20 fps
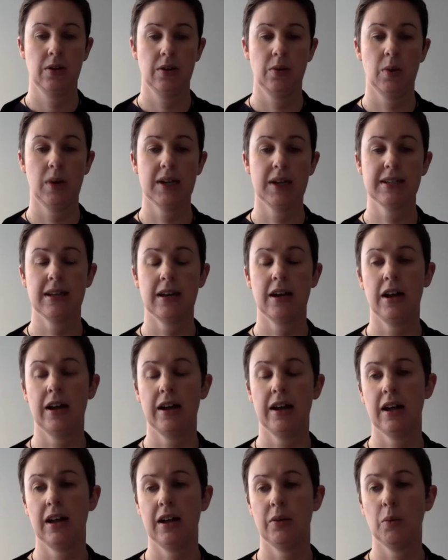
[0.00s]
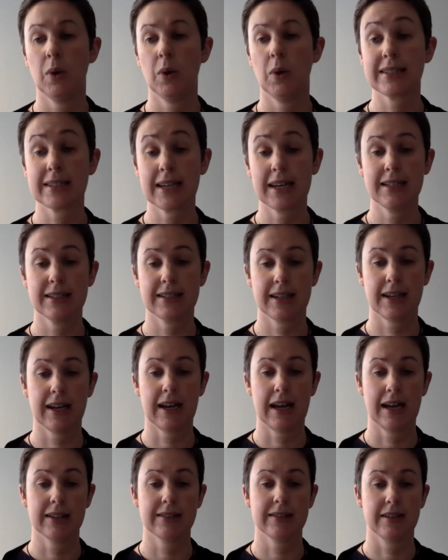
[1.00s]
Where data
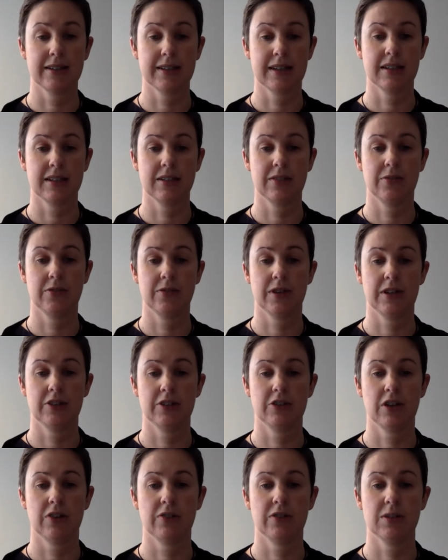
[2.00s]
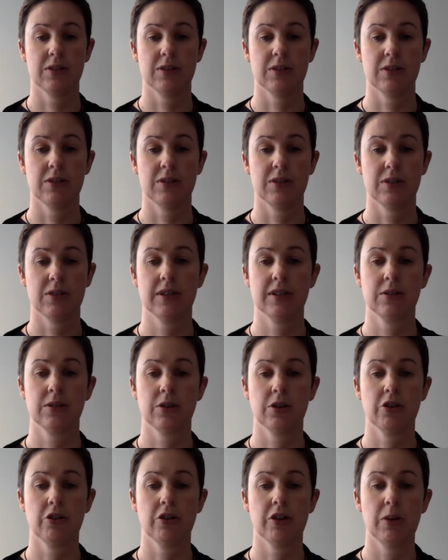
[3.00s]
has identified drivers specific to a
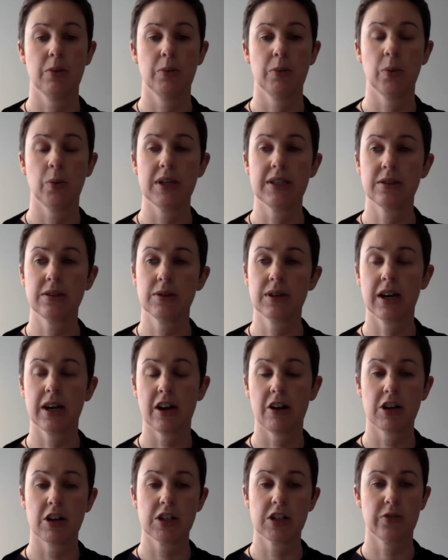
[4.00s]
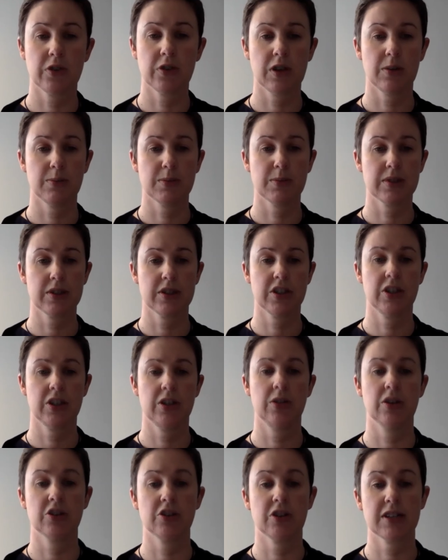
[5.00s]
group, we do encourage firms to
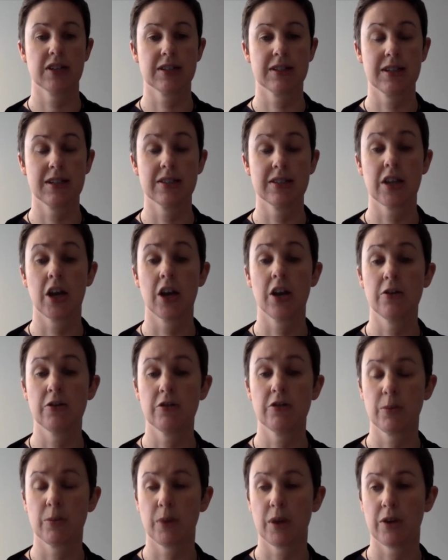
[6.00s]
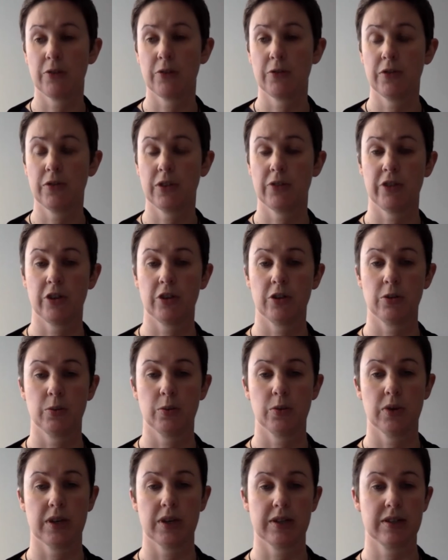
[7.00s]
address these over and above the
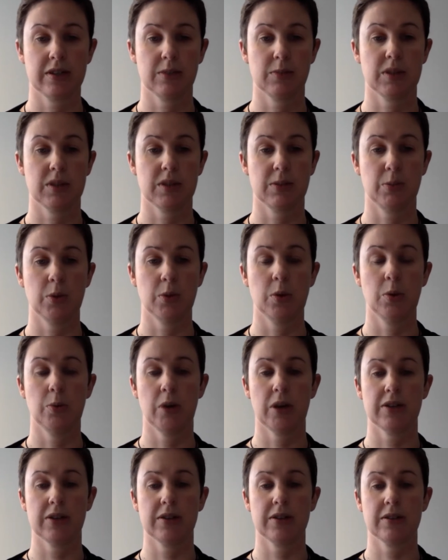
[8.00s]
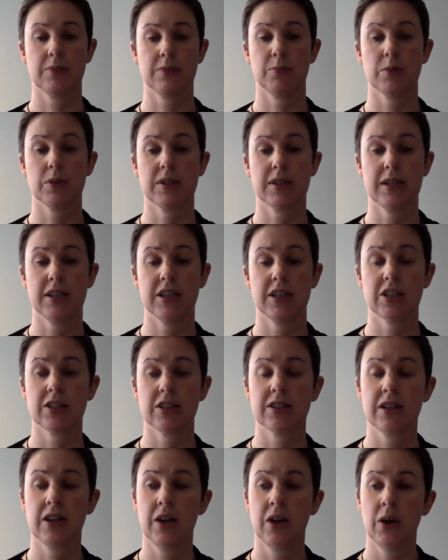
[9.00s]
vulnerable customer support process and
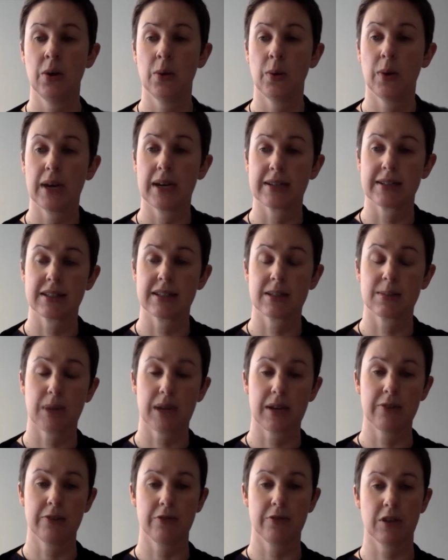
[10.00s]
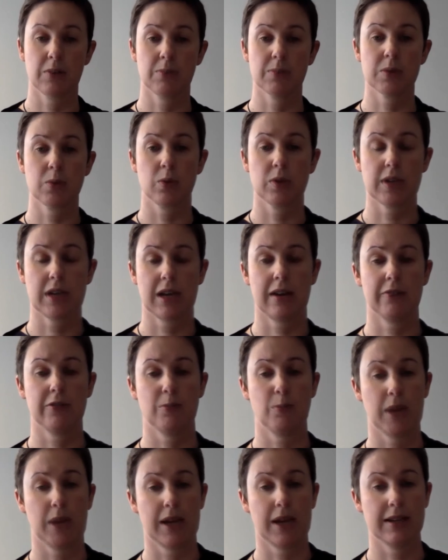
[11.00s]
procedures we anticipate firms would have
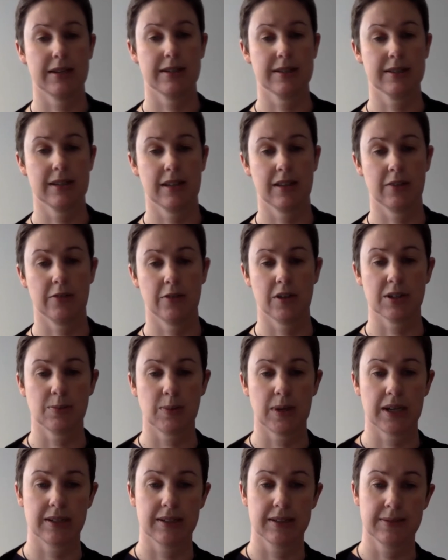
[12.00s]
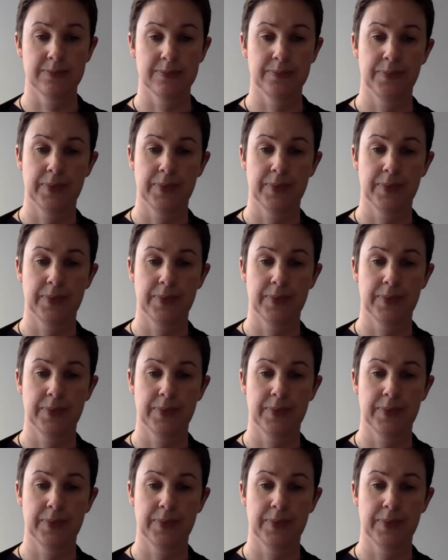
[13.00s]
in place in the first place.